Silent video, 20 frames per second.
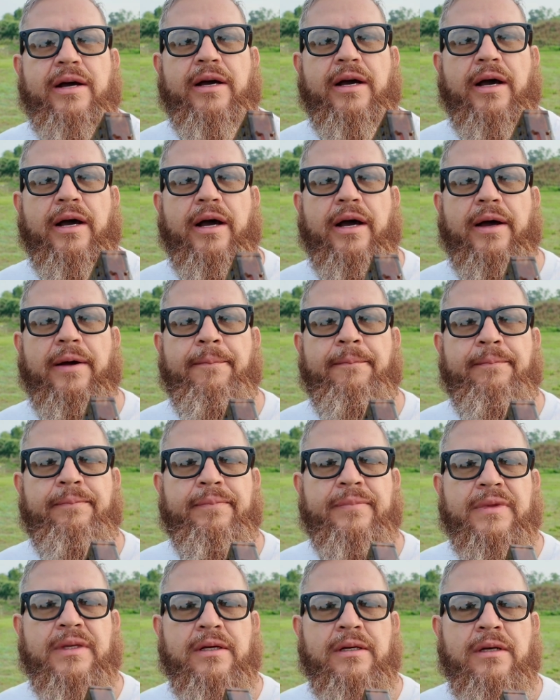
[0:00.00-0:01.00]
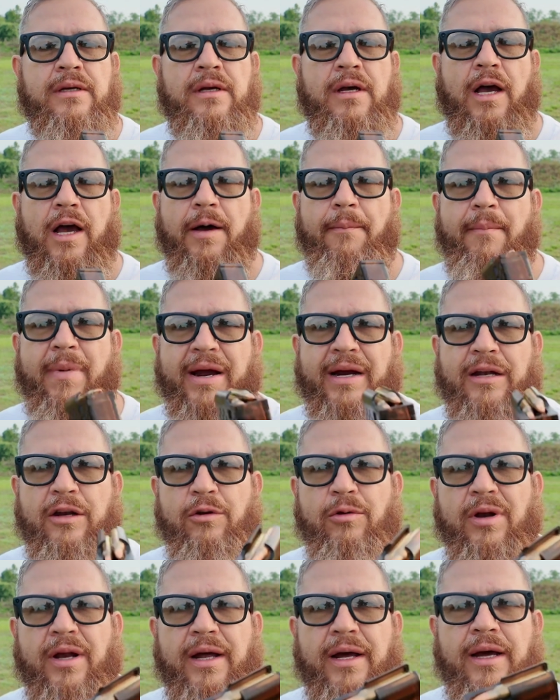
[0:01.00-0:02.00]
a
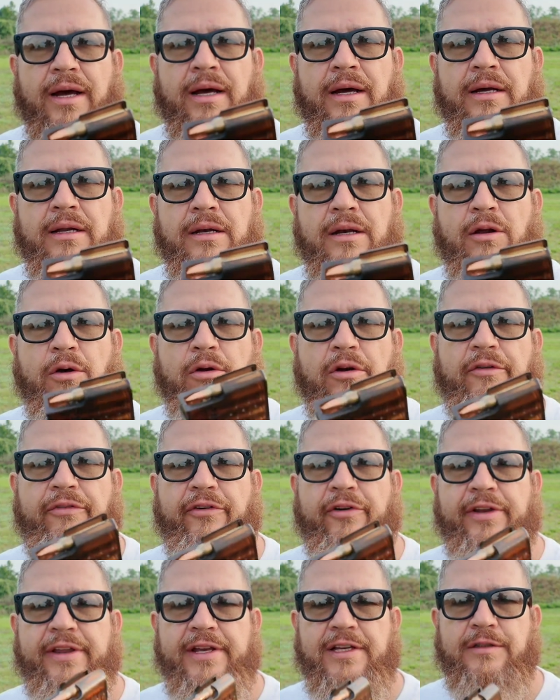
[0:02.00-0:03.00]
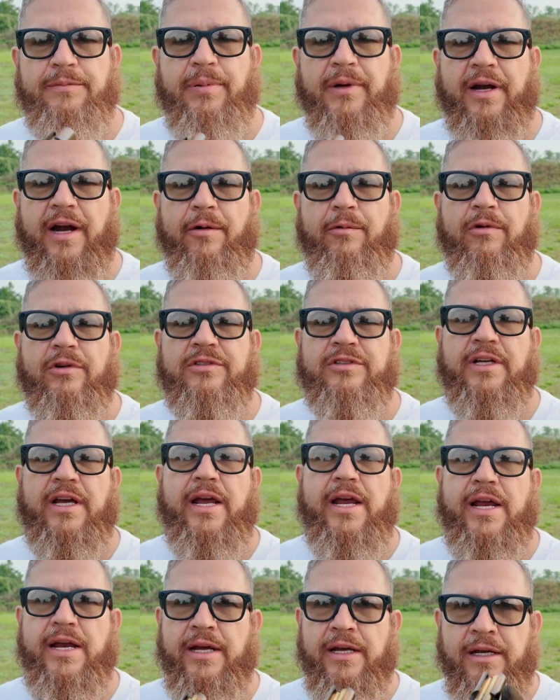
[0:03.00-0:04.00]
Maglula loader for these, but I will
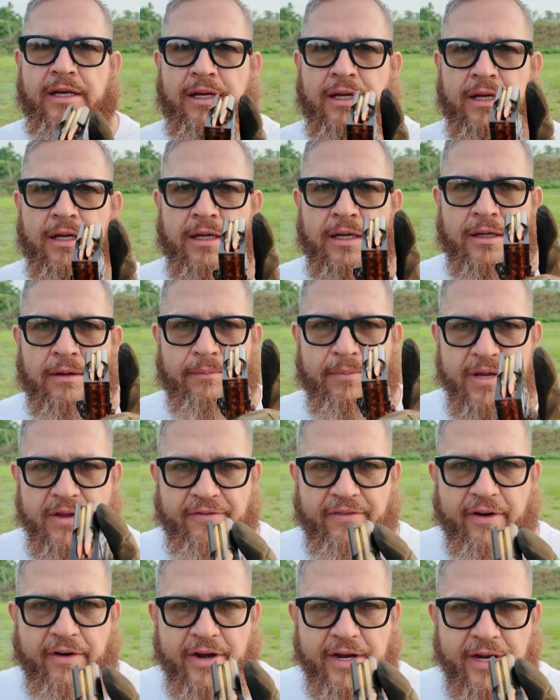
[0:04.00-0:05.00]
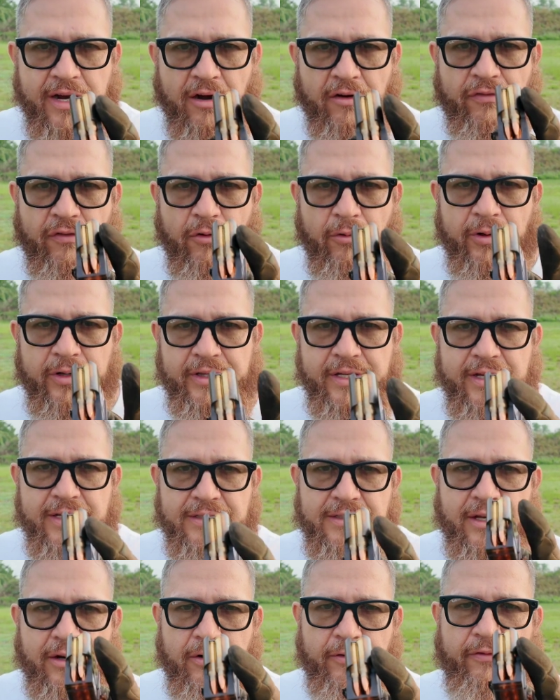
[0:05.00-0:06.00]
say be very careful with
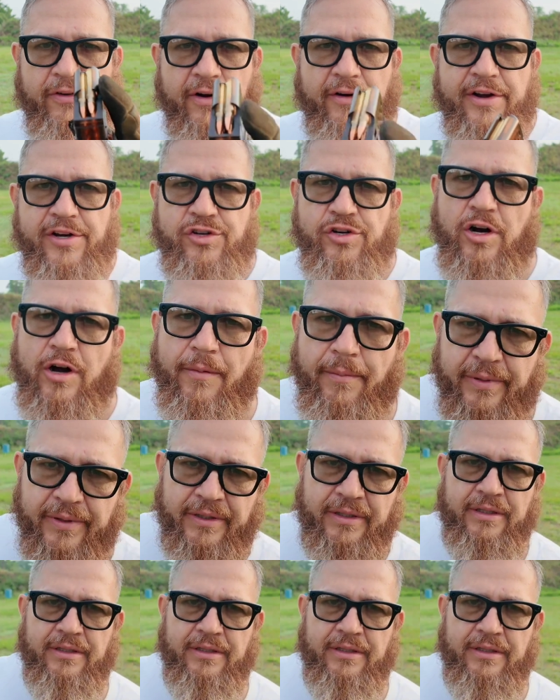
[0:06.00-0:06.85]
these. They're very sharp.